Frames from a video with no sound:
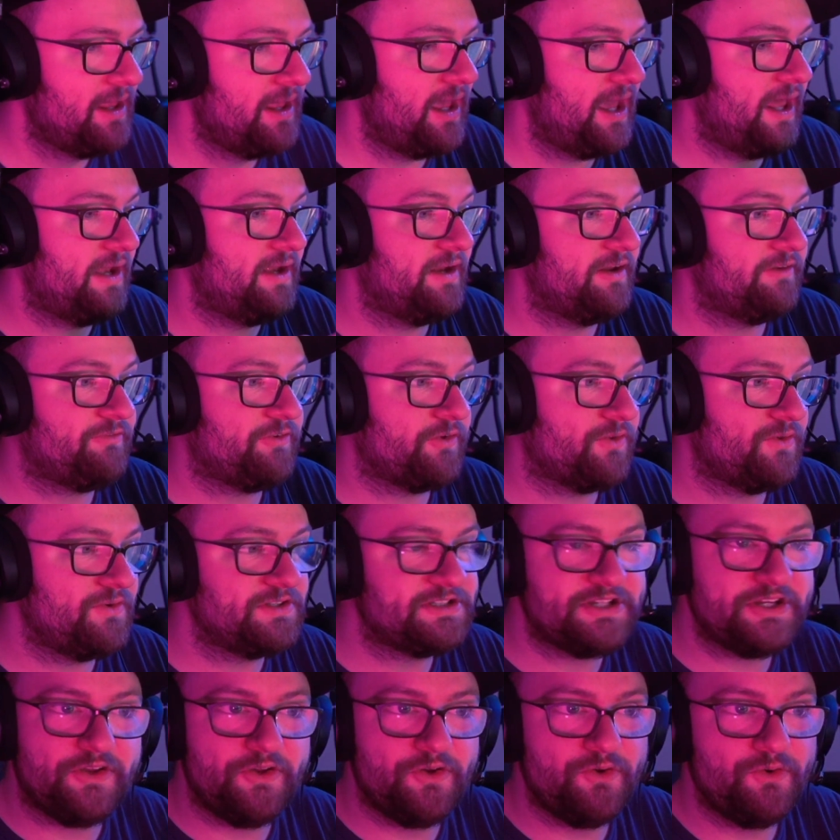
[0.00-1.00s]
And for
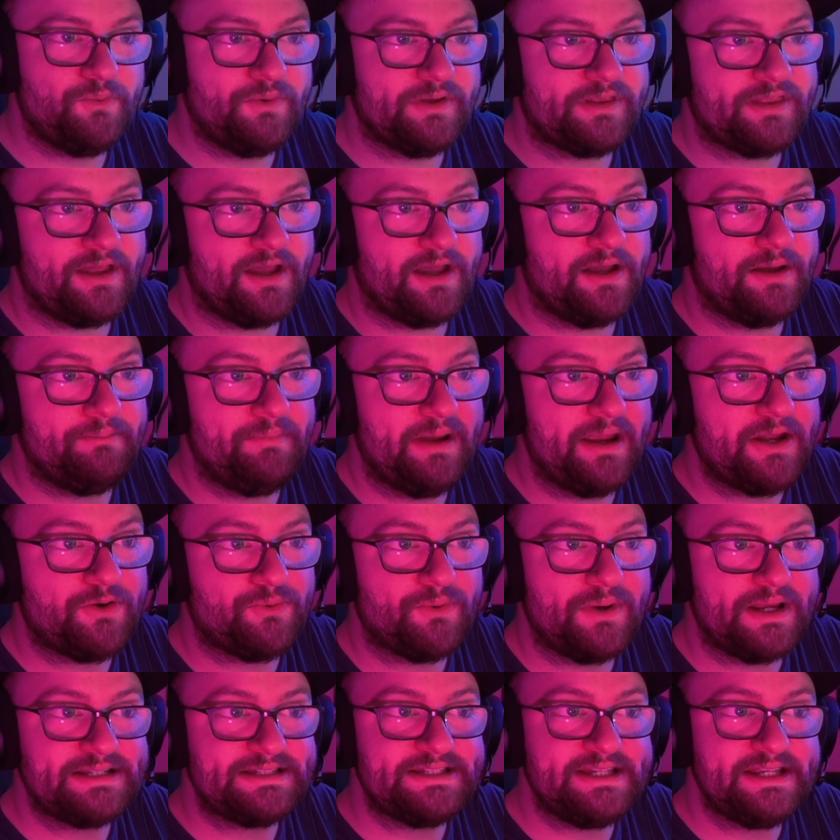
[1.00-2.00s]
those of you with a
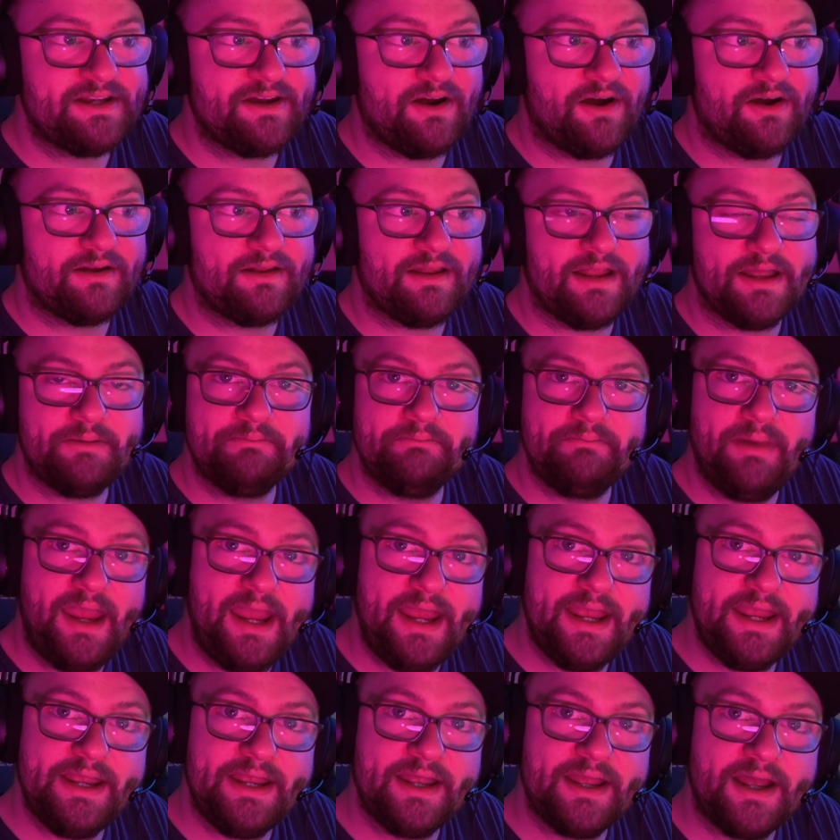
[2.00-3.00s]
micro SD card like
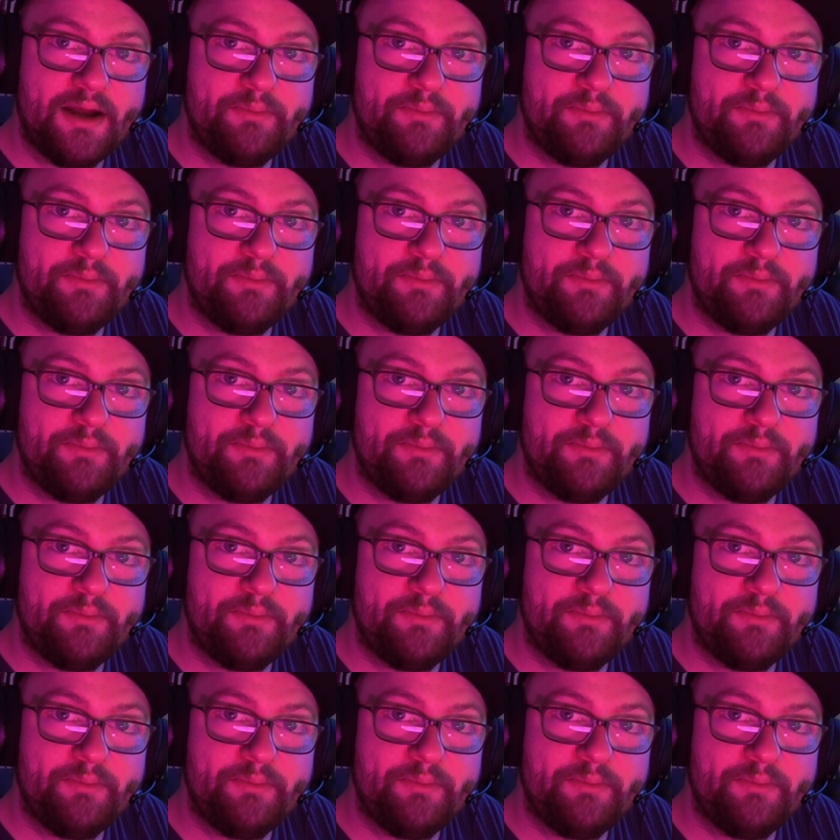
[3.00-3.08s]
me,